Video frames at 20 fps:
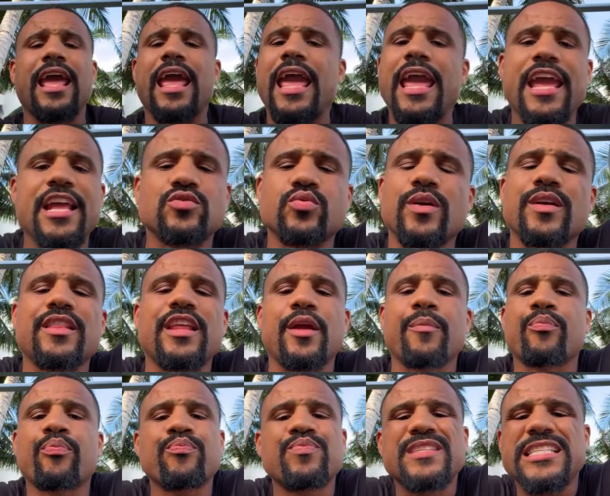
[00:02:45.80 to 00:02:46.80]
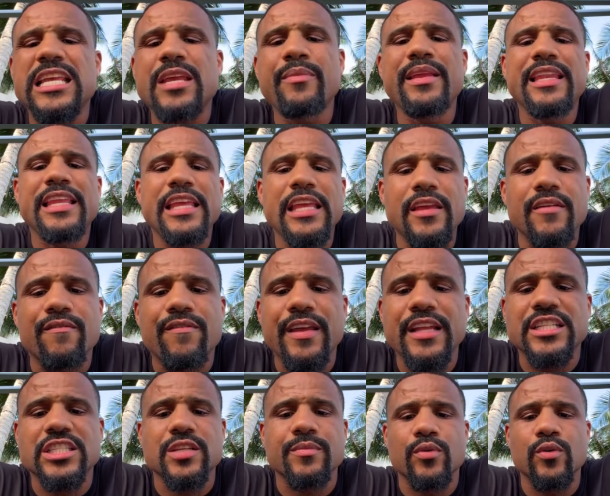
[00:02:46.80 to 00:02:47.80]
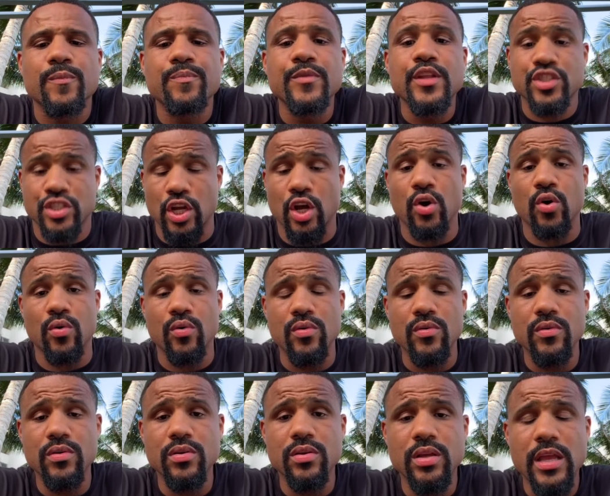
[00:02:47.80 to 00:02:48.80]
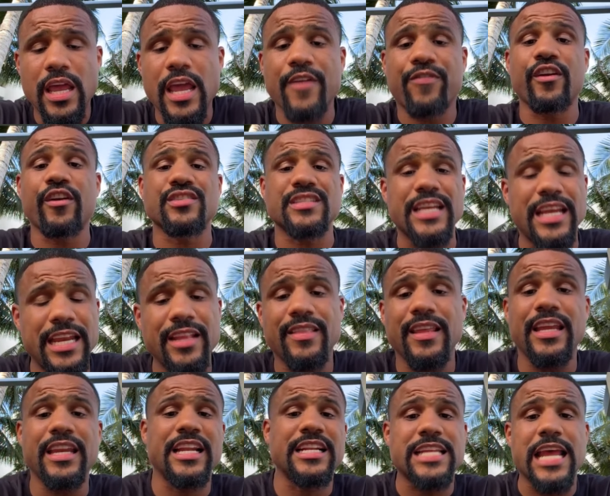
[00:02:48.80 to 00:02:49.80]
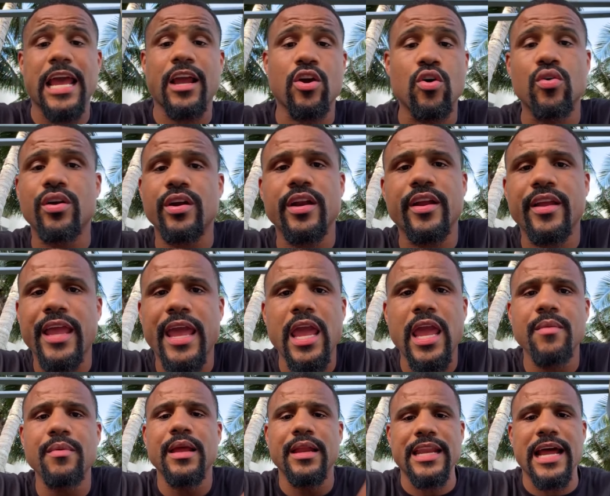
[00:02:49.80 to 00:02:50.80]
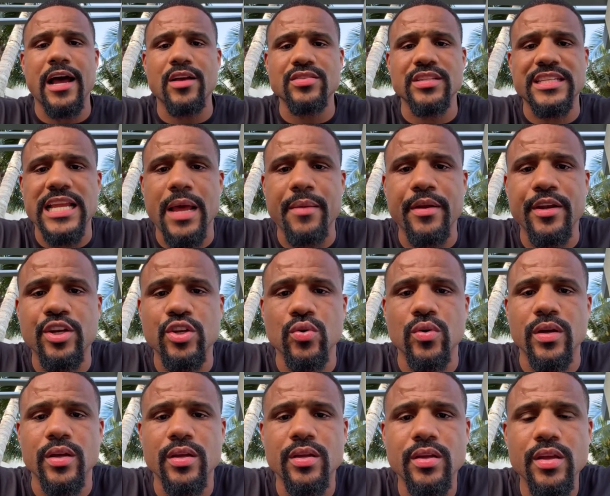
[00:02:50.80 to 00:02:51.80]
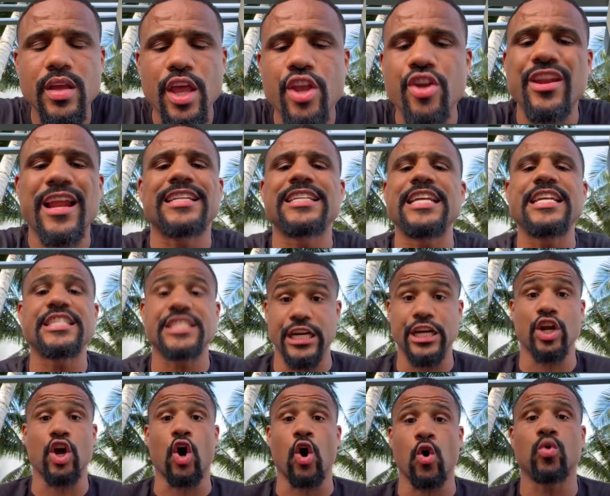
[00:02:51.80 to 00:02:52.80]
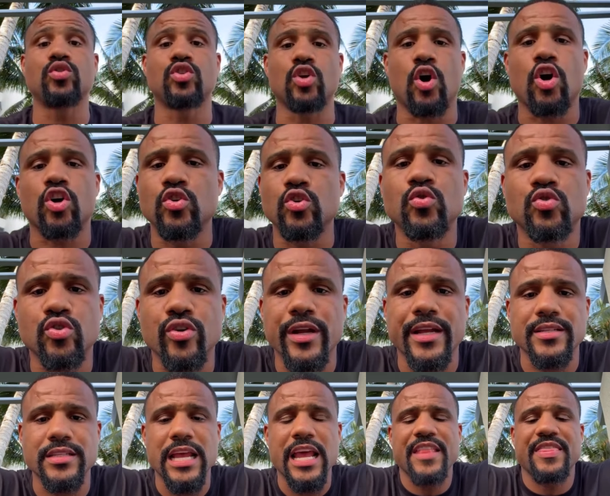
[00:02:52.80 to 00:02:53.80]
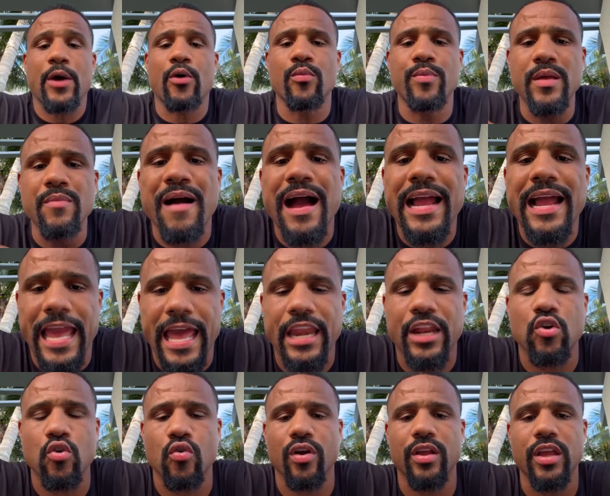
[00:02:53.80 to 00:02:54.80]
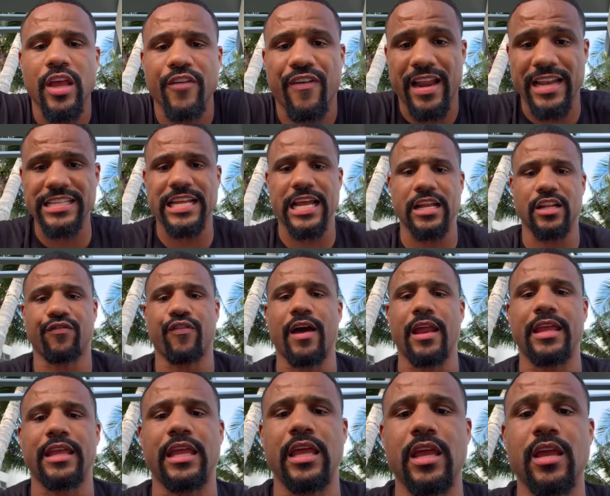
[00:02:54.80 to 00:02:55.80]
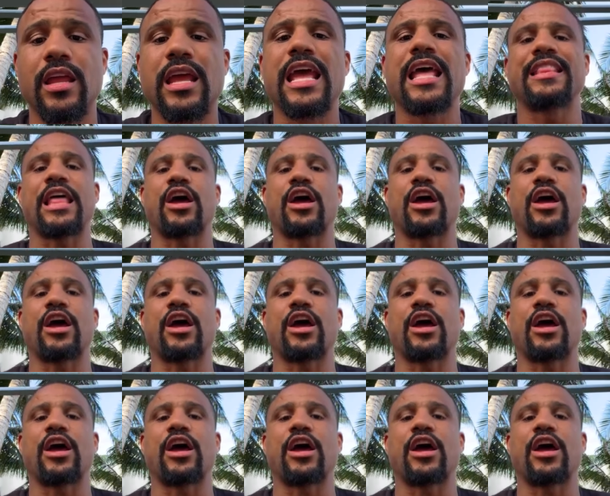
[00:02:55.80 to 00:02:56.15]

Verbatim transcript: at an age where they're seemingly invincible. So if there's anything to tack on in their game, now's the time to do it. You're not teaching an old dog new tricks. That would be my category. If I decided to fight again,